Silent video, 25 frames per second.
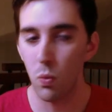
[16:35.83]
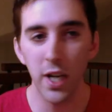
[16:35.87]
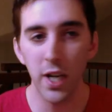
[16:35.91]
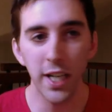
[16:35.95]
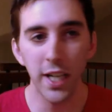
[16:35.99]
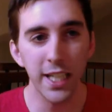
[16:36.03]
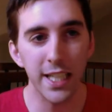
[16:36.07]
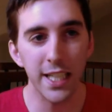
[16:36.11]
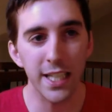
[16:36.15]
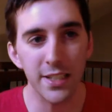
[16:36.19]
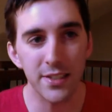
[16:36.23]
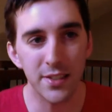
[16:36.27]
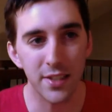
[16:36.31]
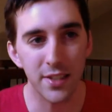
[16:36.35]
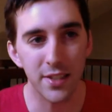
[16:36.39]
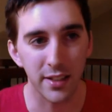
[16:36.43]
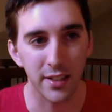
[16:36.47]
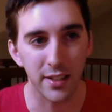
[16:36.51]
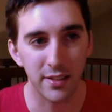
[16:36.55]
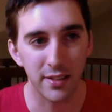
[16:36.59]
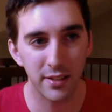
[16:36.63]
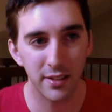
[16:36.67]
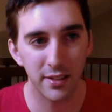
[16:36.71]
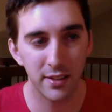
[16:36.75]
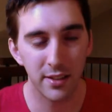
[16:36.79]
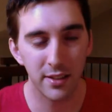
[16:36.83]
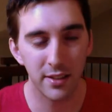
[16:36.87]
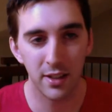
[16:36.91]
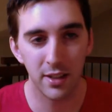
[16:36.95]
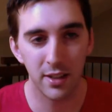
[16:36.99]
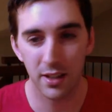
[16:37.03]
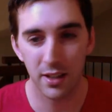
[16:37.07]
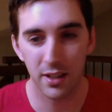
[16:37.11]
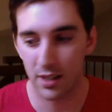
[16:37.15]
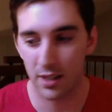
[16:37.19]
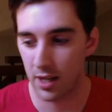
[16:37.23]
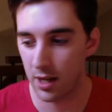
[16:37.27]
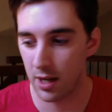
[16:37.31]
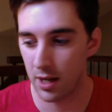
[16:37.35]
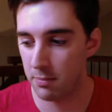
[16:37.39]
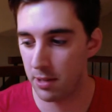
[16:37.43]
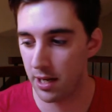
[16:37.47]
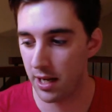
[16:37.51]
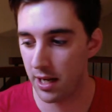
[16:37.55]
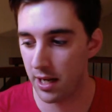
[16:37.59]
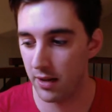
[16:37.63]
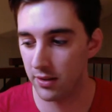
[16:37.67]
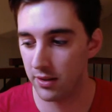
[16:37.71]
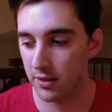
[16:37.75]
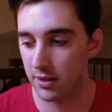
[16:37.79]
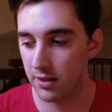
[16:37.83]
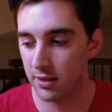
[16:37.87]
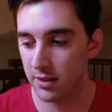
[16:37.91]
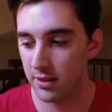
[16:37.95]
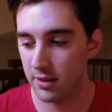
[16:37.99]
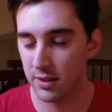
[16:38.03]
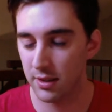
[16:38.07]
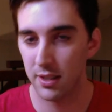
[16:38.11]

is it about